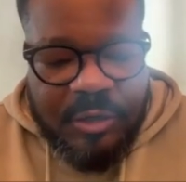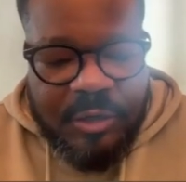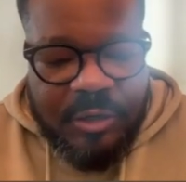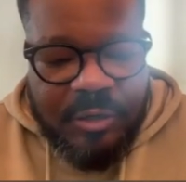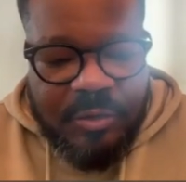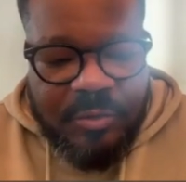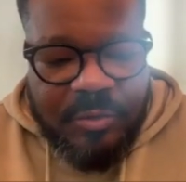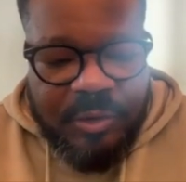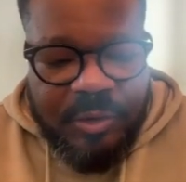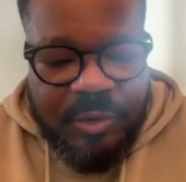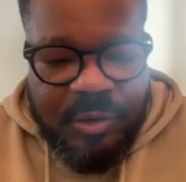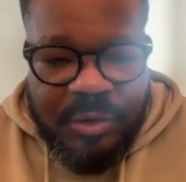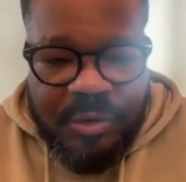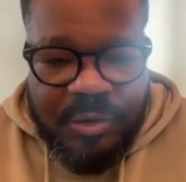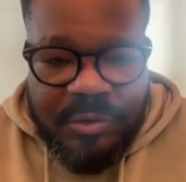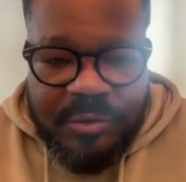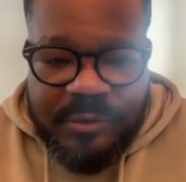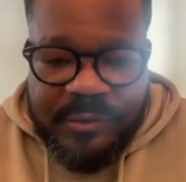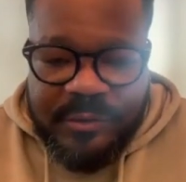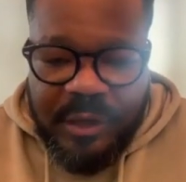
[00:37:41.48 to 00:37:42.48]
uh, we
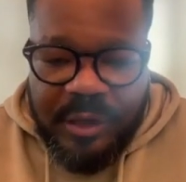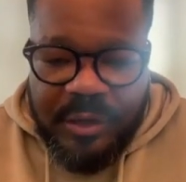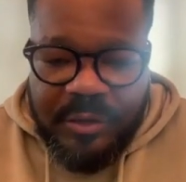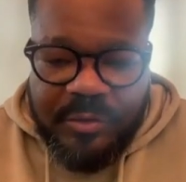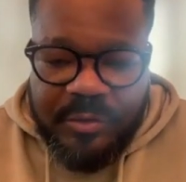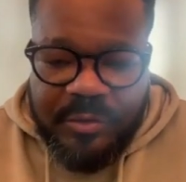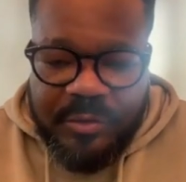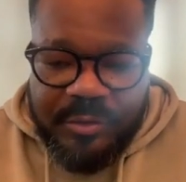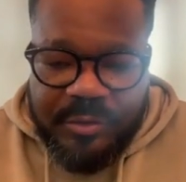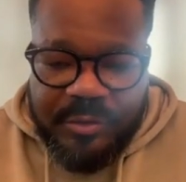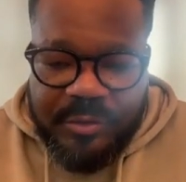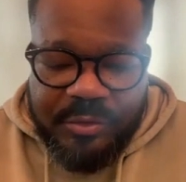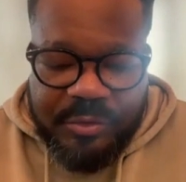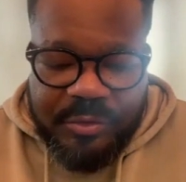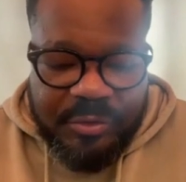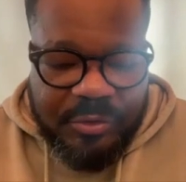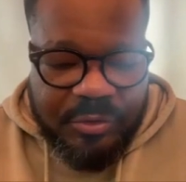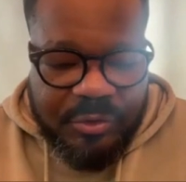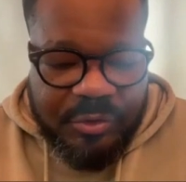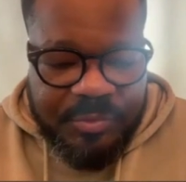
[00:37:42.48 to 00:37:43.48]
all start to,
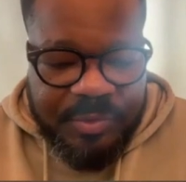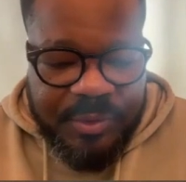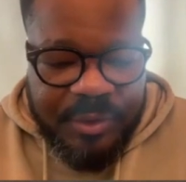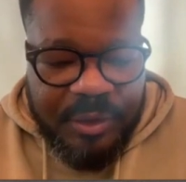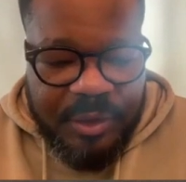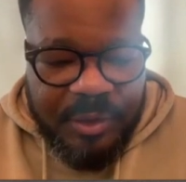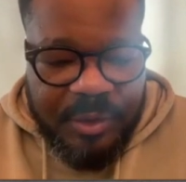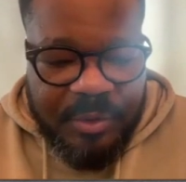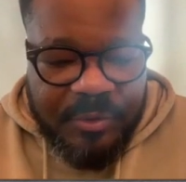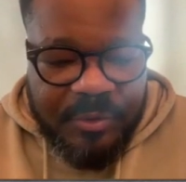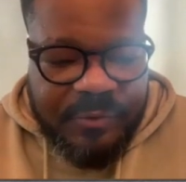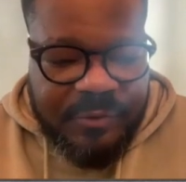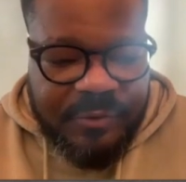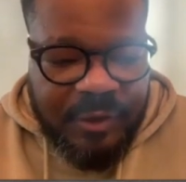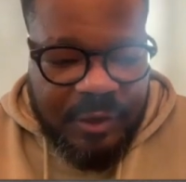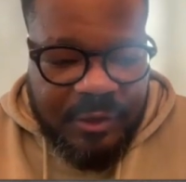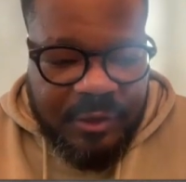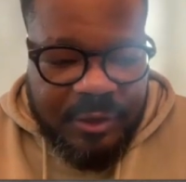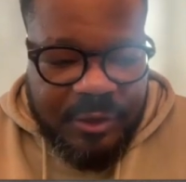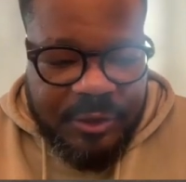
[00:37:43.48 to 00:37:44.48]
to to speak about
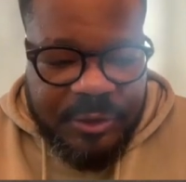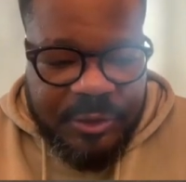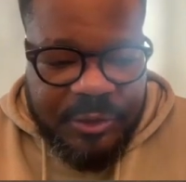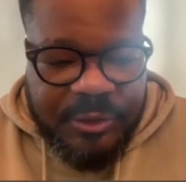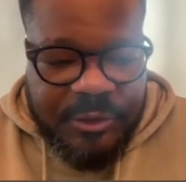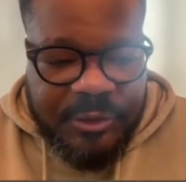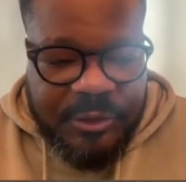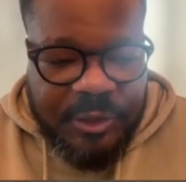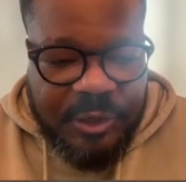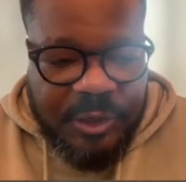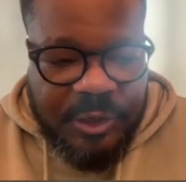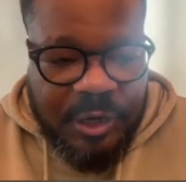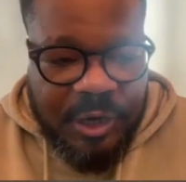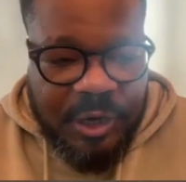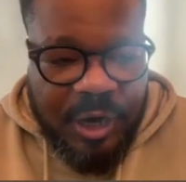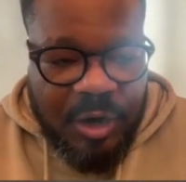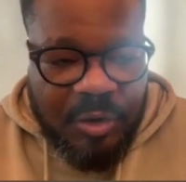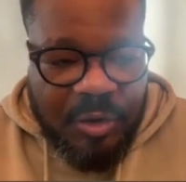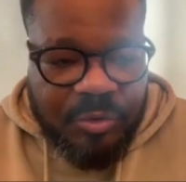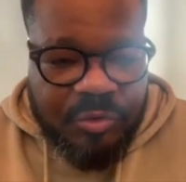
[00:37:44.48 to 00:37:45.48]
strategy,
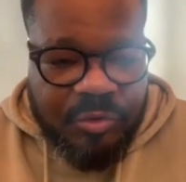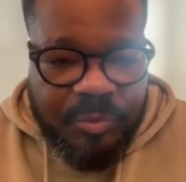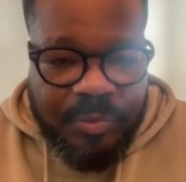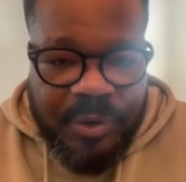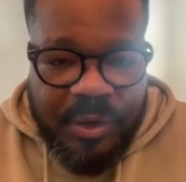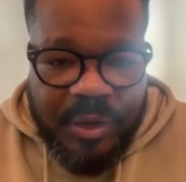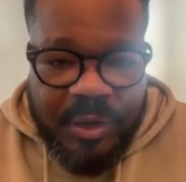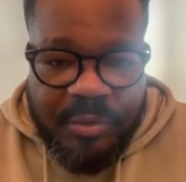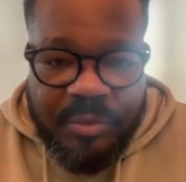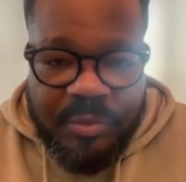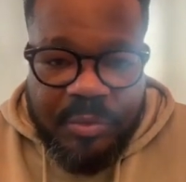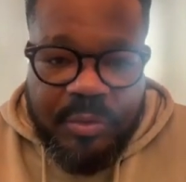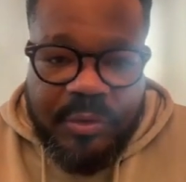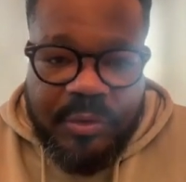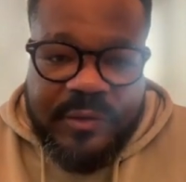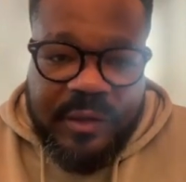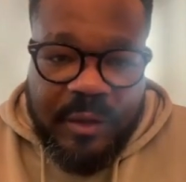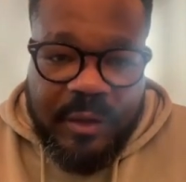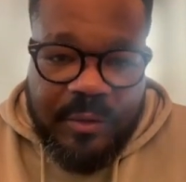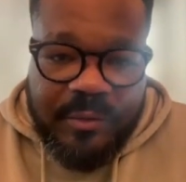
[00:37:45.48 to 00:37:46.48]
how to play
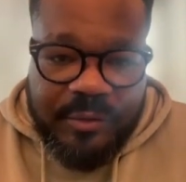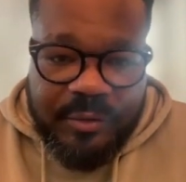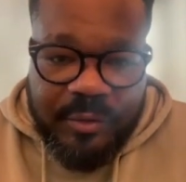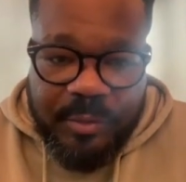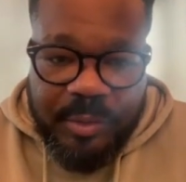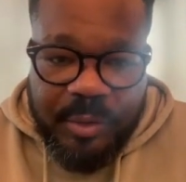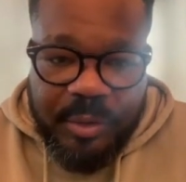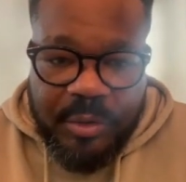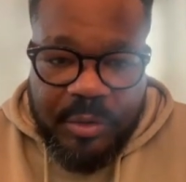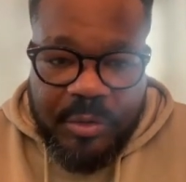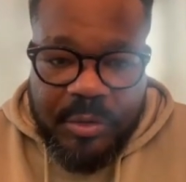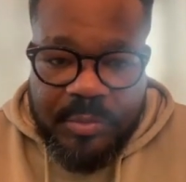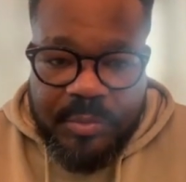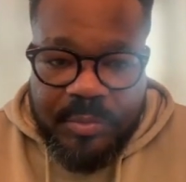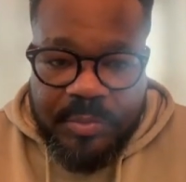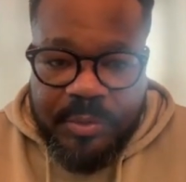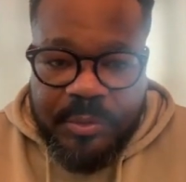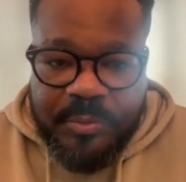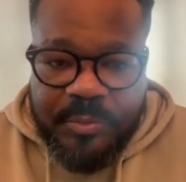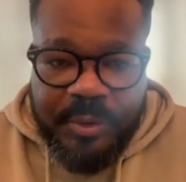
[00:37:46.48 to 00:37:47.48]
without the
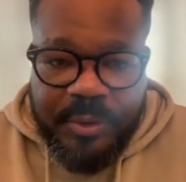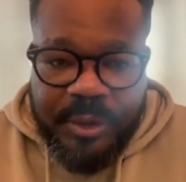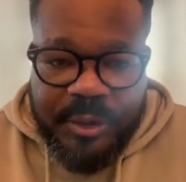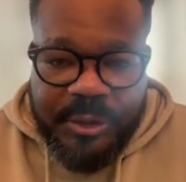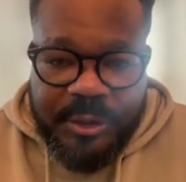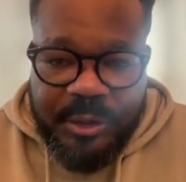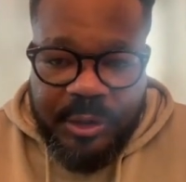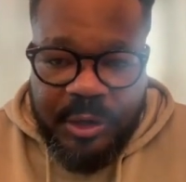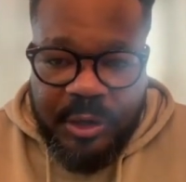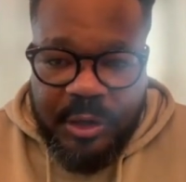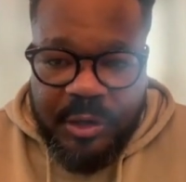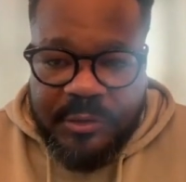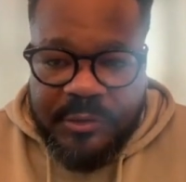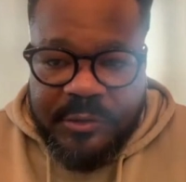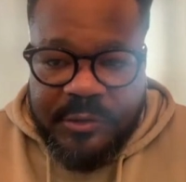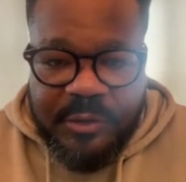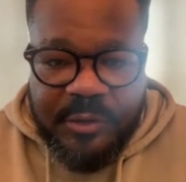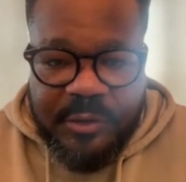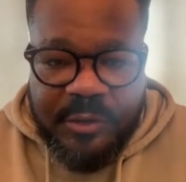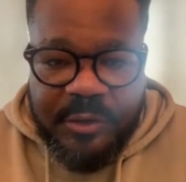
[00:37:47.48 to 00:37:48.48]
ball, put pressure
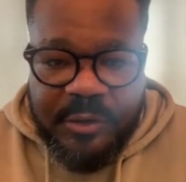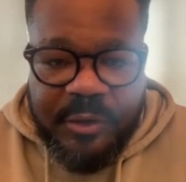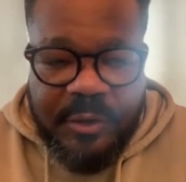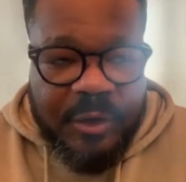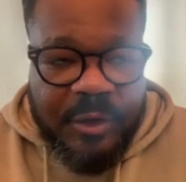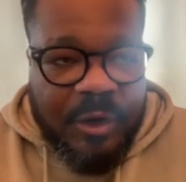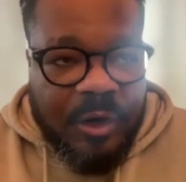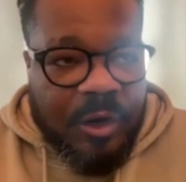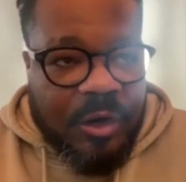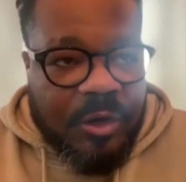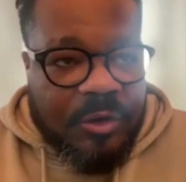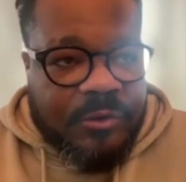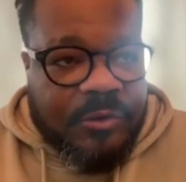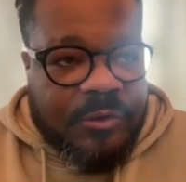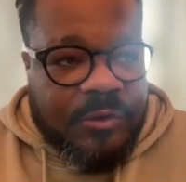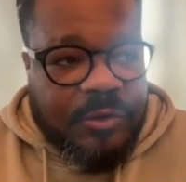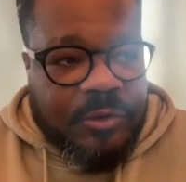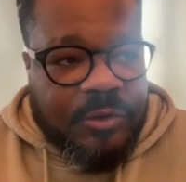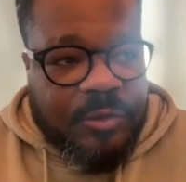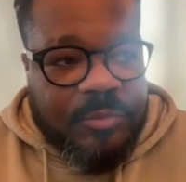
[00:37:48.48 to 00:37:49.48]
on the
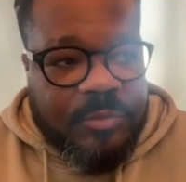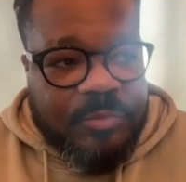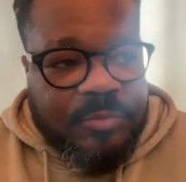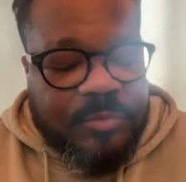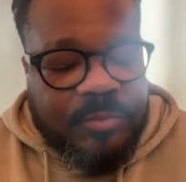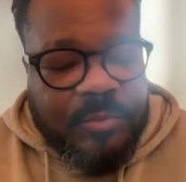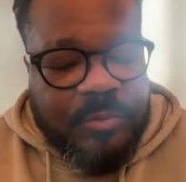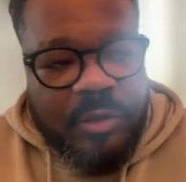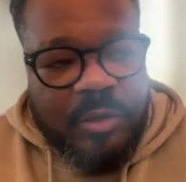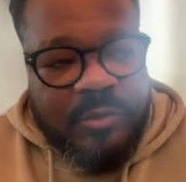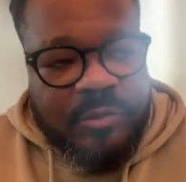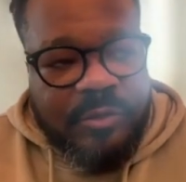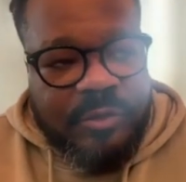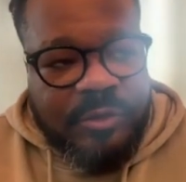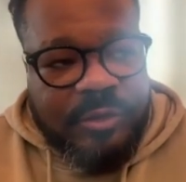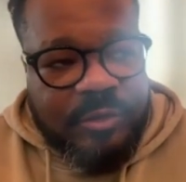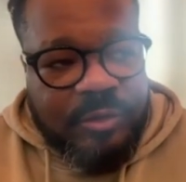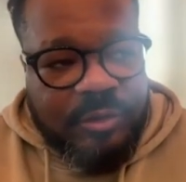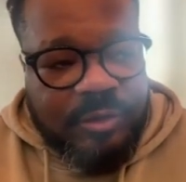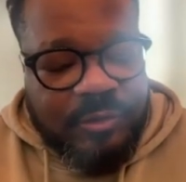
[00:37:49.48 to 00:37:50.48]
on the um, on
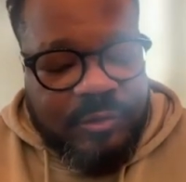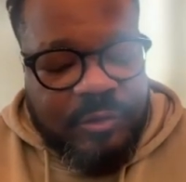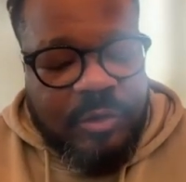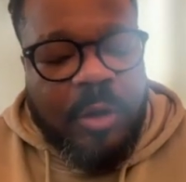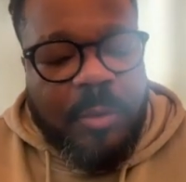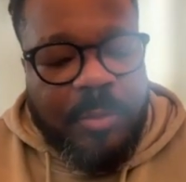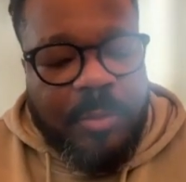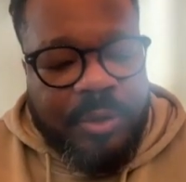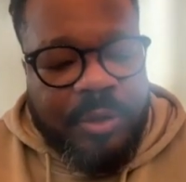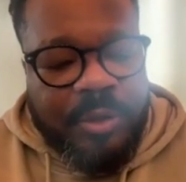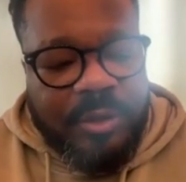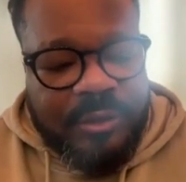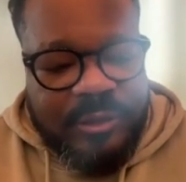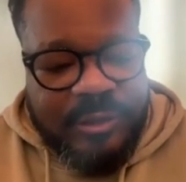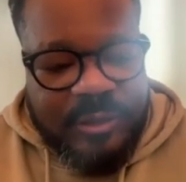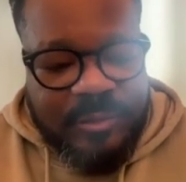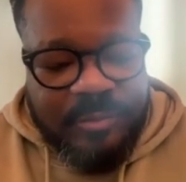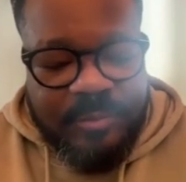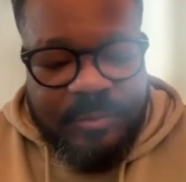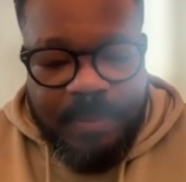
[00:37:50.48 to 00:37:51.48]
the on the
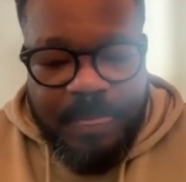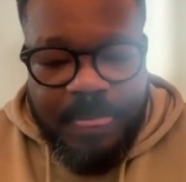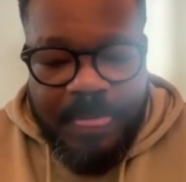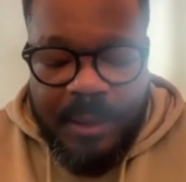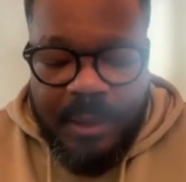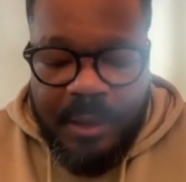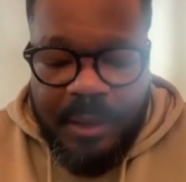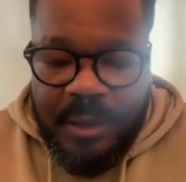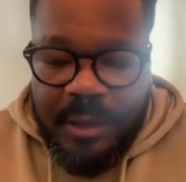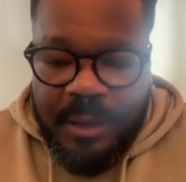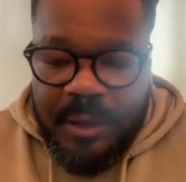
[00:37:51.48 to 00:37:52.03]
opponent team.